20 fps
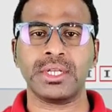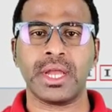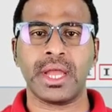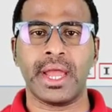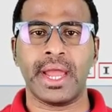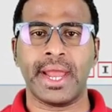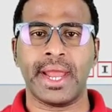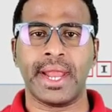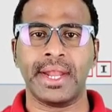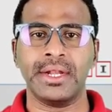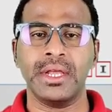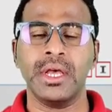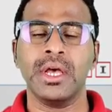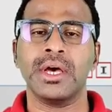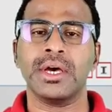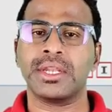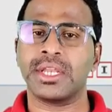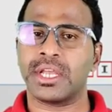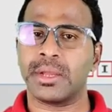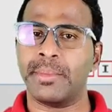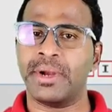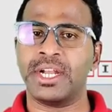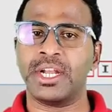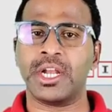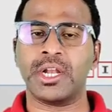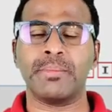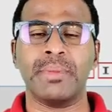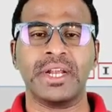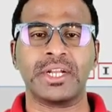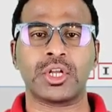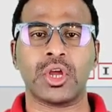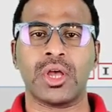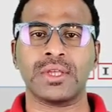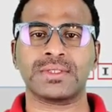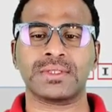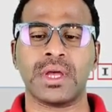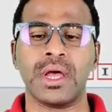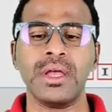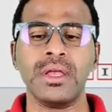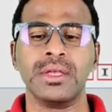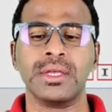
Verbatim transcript: and recommended by Tosca,